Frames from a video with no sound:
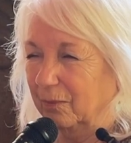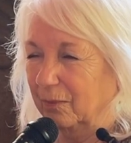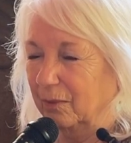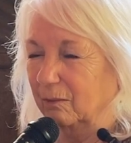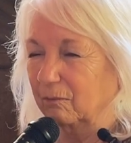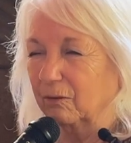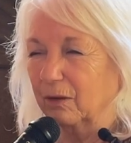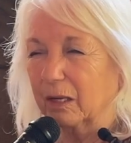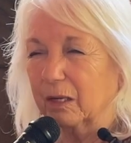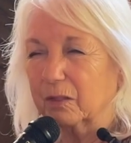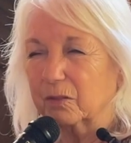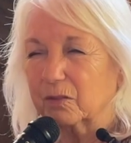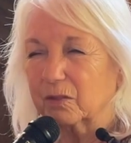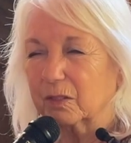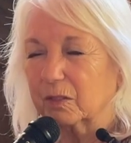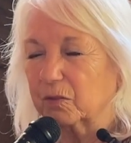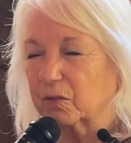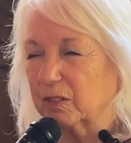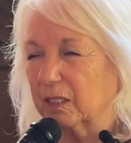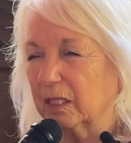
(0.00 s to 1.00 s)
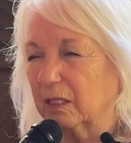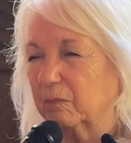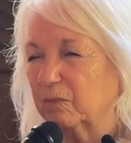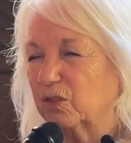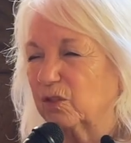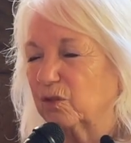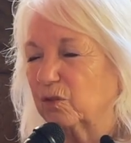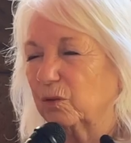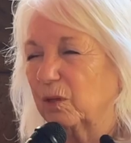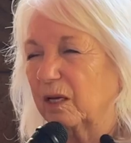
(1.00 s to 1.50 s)
The rest that
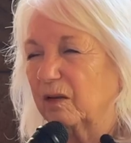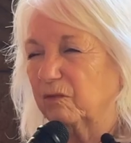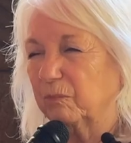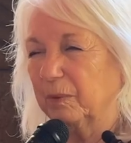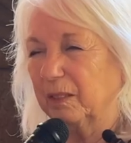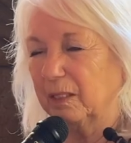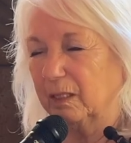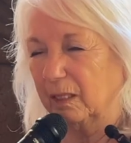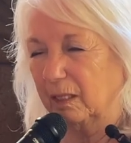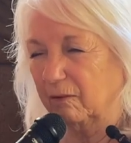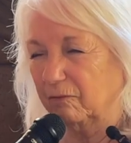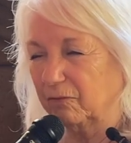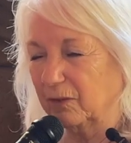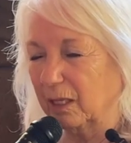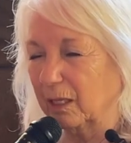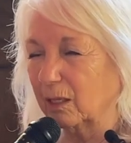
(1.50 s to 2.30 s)
seems to have been left